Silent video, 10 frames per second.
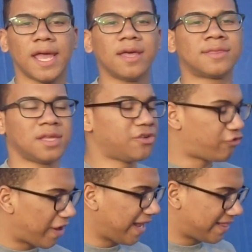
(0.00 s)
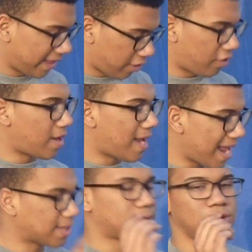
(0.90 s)
is sitting right there
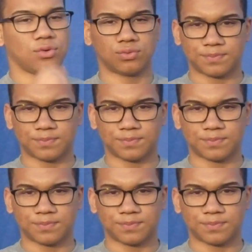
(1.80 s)
next to you.